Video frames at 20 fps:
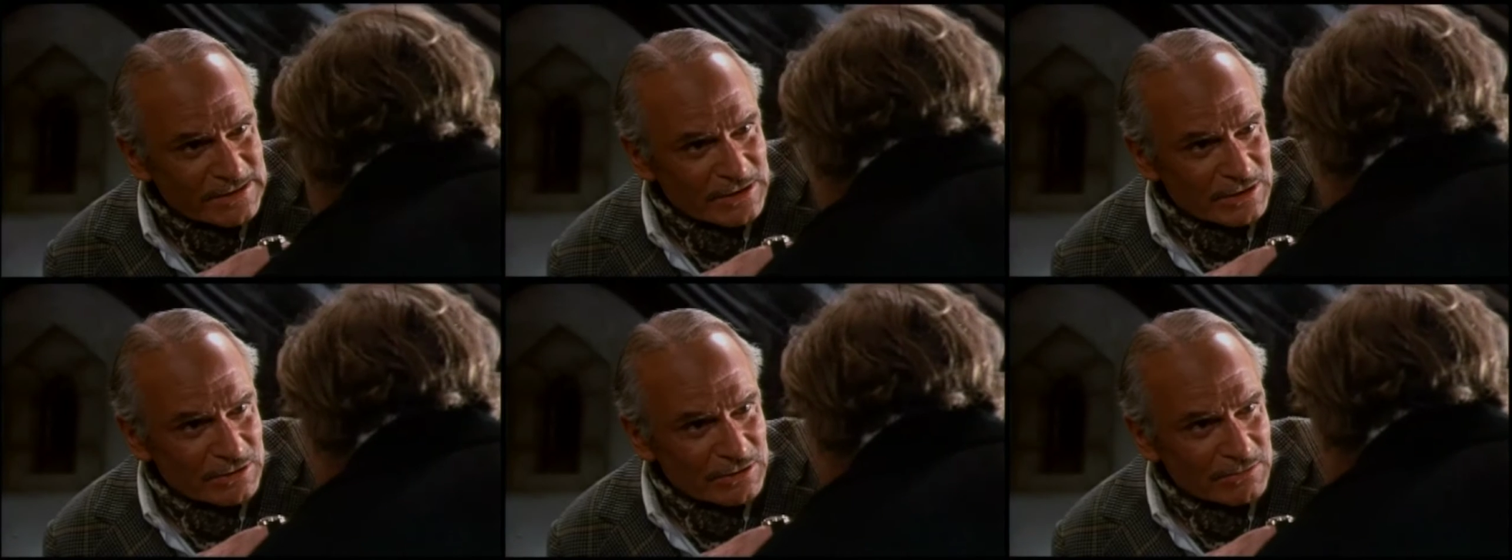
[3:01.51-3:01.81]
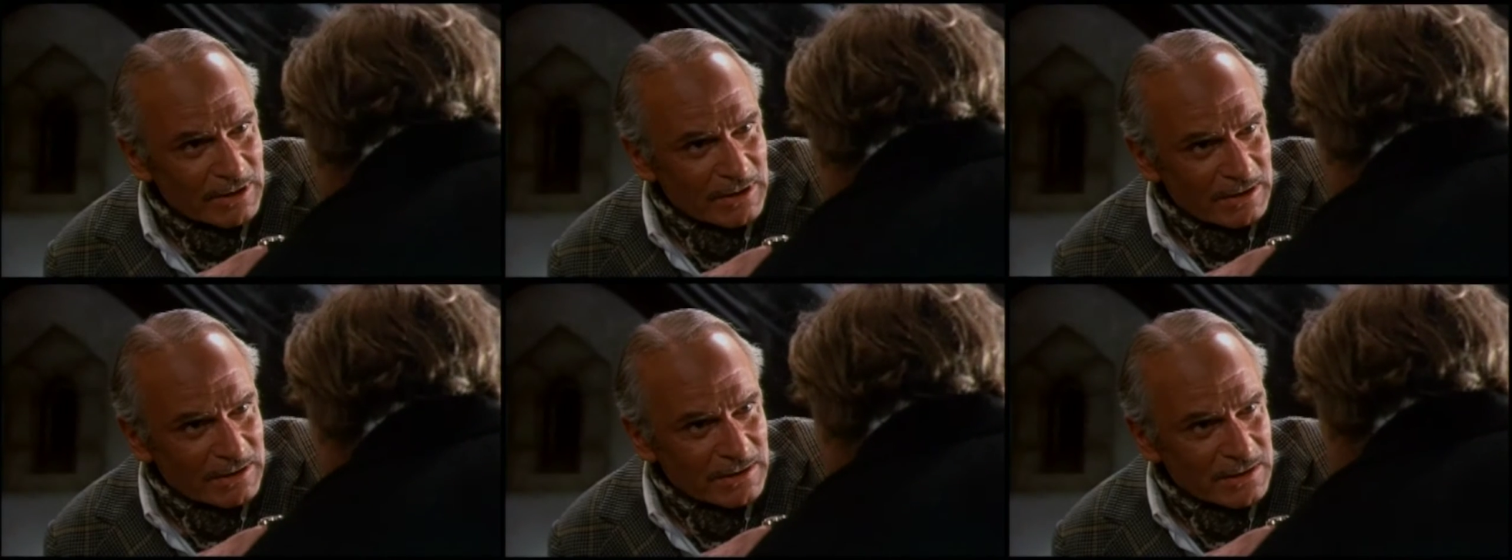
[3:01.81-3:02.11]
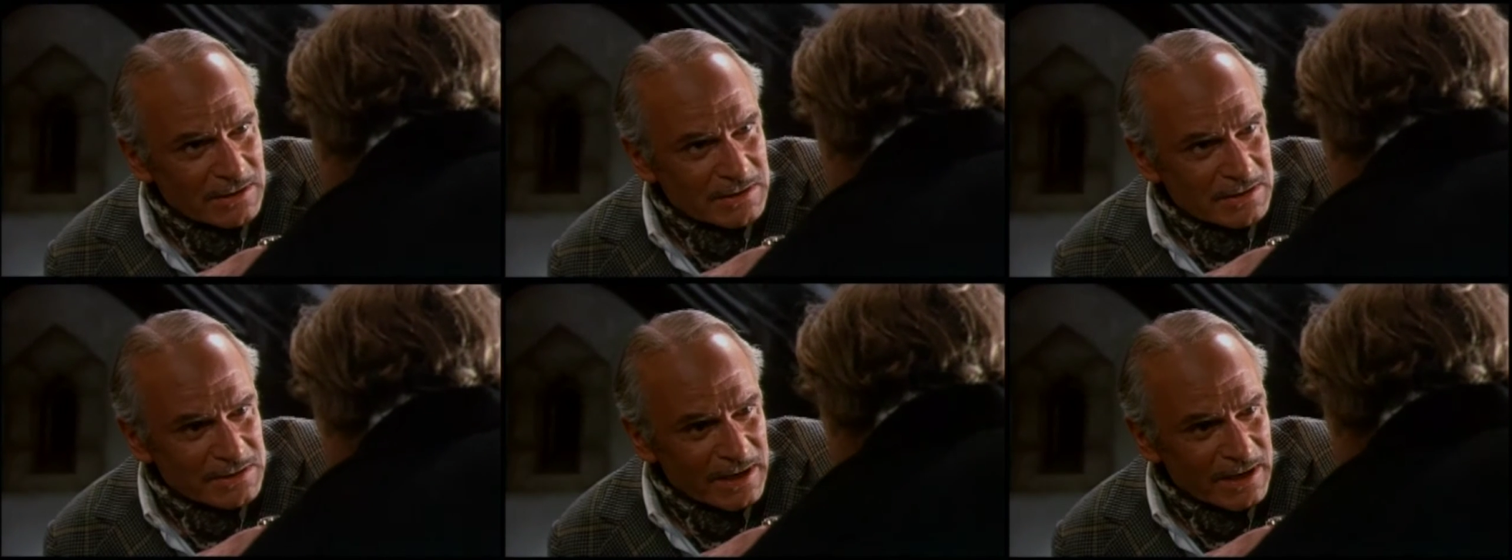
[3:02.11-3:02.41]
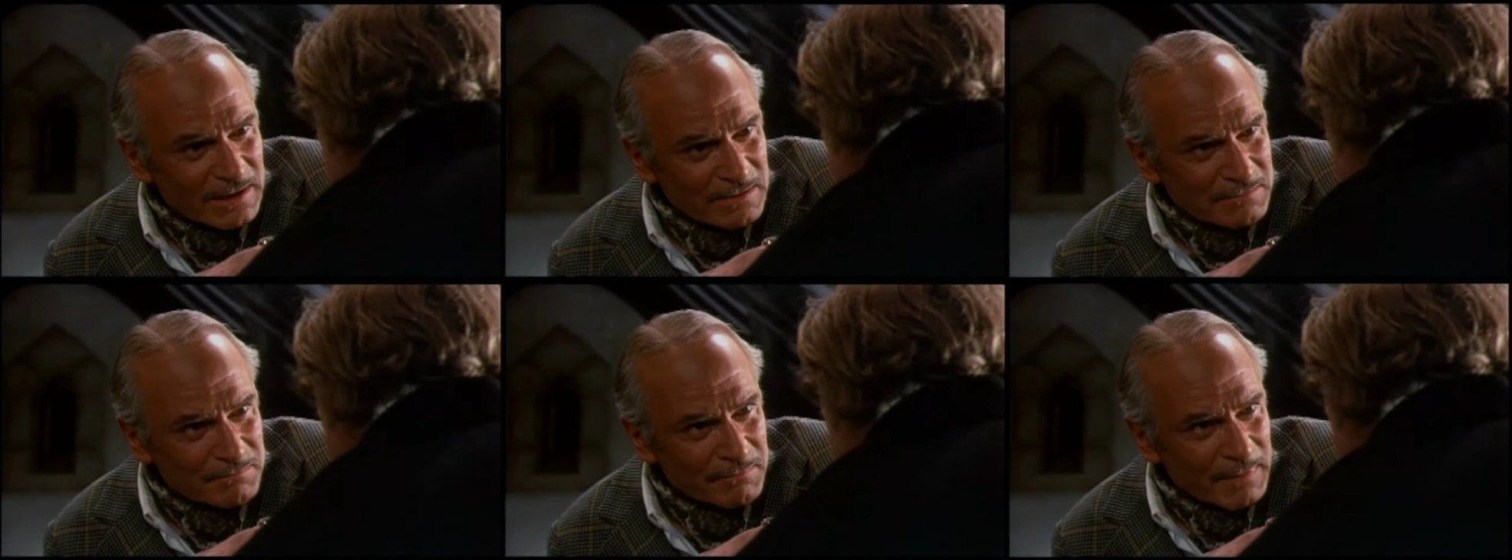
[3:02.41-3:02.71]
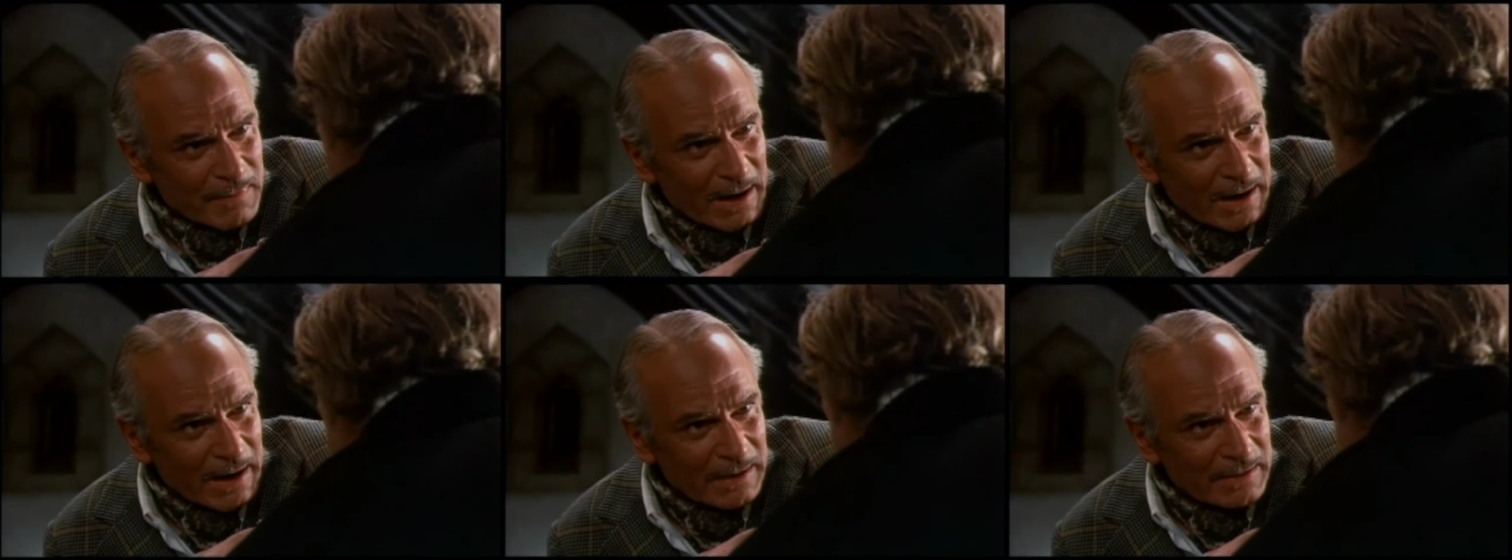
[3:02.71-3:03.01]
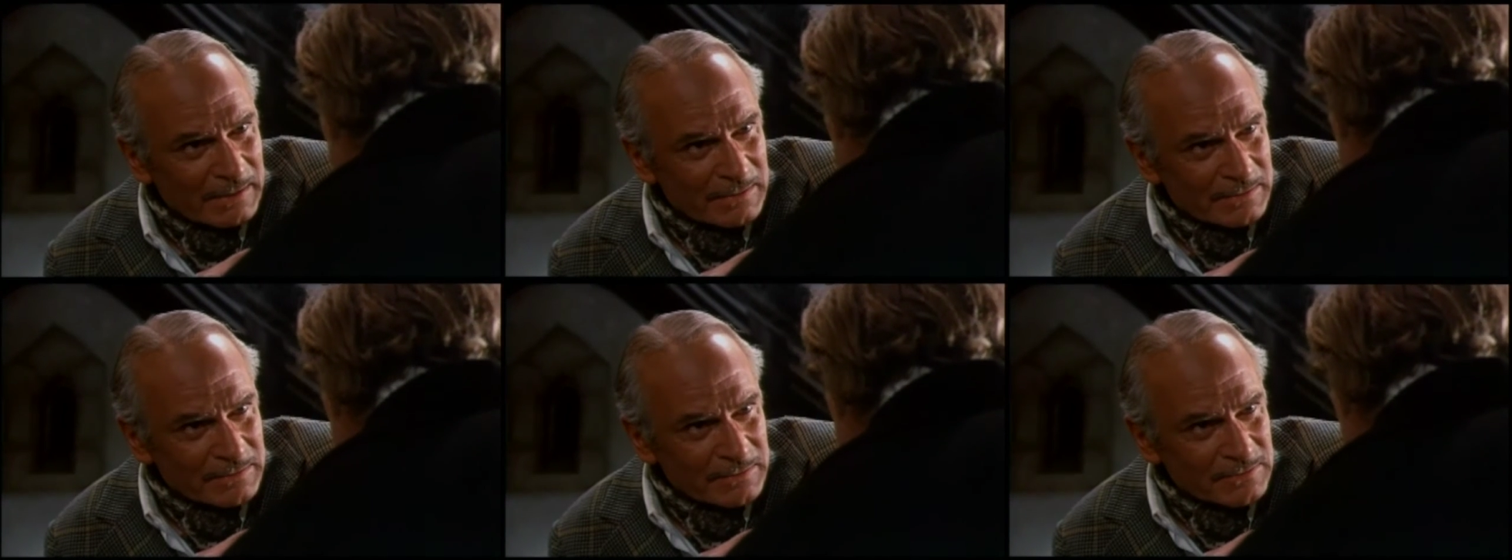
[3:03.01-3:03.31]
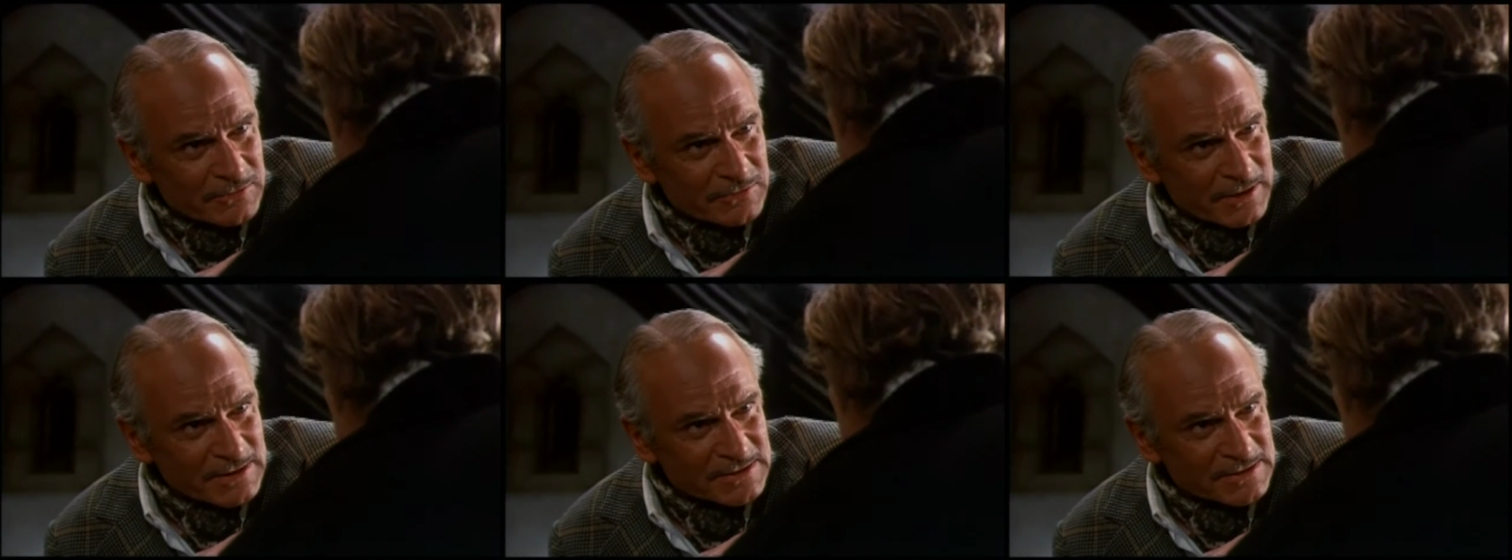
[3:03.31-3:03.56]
You are a young man,